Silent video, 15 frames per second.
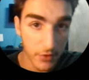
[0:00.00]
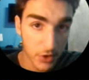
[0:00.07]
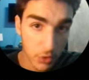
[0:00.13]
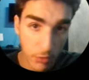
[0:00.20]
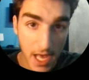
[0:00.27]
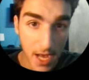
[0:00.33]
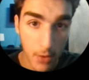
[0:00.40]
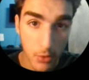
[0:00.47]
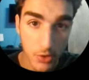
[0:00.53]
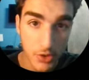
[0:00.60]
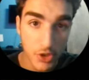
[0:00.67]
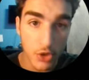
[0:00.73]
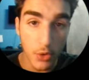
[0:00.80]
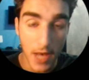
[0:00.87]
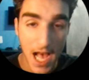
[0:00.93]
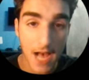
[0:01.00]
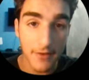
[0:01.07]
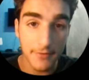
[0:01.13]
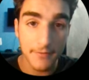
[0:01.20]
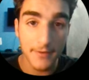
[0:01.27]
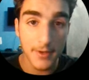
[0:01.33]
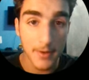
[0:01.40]
Every 3 hours, you
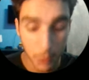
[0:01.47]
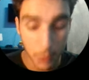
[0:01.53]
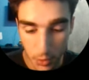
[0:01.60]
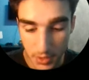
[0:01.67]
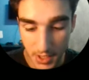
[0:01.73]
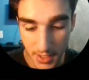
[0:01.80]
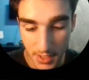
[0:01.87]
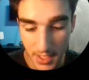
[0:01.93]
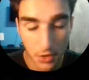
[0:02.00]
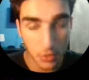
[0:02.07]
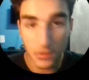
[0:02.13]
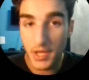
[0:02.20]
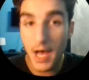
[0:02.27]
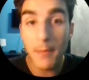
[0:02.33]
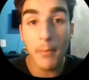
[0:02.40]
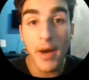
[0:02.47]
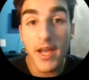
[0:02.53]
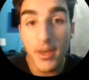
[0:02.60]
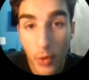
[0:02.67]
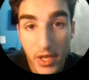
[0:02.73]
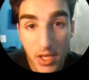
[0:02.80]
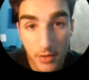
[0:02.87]
have protein. Either that
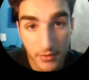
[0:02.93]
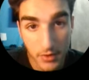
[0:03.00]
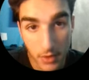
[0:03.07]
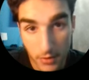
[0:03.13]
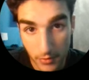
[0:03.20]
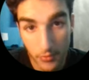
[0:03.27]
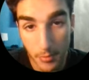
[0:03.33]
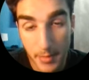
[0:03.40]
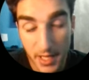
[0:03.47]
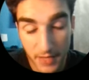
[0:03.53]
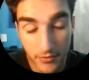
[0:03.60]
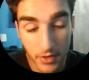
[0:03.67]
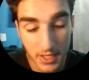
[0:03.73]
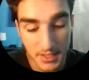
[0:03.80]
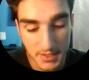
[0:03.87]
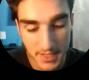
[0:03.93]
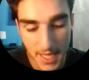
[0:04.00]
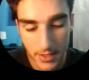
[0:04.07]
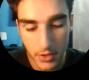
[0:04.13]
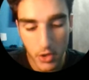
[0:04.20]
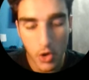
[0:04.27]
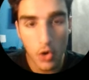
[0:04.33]
by way of a big fucking
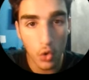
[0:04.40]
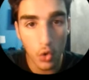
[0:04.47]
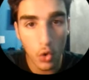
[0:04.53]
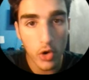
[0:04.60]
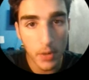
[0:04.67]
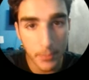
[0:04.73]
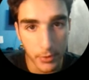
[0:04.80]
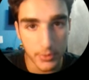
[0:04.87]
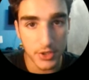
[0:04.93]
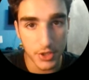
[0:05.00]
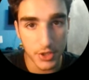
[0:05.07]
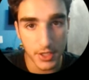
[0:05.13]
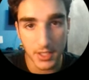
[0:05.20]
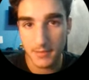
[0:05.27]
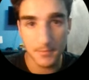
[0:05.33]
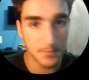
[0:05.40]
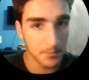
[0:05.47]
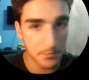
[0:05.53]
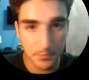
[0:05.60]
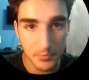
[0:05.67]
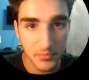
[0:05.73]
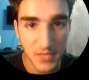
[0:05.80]
snack or a protein shake.
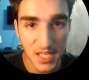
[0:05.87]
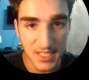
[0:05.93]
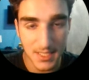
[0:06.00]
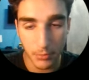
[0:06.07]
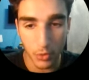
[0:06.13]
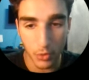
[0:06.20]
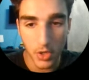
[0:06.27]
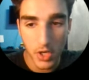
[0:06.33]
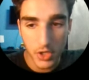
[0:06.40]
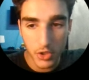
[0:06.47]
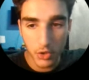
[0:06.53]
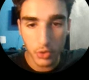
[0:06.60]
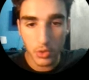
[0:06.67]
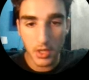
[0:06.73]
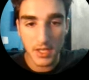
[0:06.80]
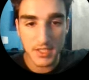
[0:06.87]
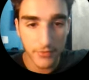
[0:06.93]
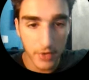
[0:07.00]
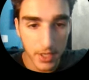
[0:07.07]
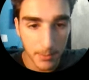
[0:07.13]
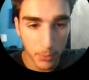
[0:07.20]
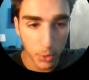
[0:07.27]
That simple.
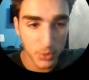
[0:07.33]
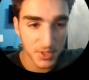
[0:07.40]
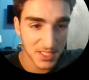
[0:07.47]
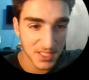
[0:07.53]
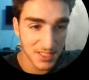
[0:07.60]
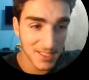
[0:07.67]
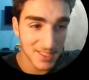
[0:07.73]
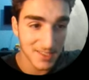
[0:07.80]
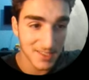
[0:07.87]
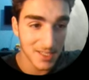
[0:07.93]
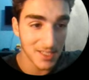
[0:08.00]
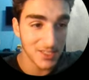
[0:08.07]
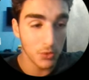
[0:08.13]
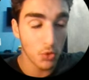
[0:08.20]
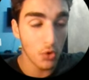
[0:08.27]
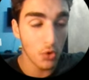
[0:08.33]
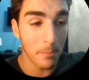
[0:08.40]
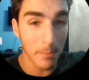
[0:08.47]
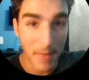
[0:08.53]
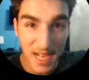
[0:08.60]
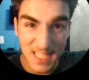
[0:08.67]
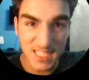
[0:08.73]
Utilize the fucking protein synthesis and you
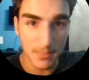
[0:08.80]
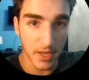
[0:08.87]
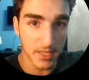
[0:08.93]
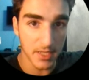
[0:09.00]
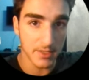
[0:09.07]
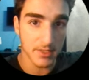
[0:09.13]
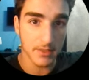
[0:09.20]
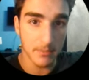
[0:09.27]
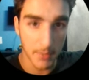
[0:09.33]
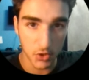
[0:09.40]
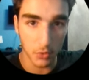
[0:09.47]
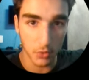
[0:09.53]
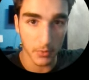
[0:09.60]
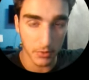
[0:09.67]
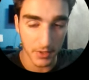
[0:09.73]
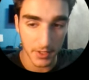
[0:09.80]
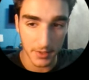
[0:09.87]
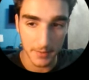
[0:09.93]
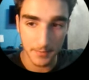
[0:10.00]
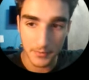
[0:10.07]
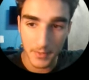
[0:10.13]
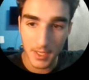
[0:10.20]
will maximize muscle building.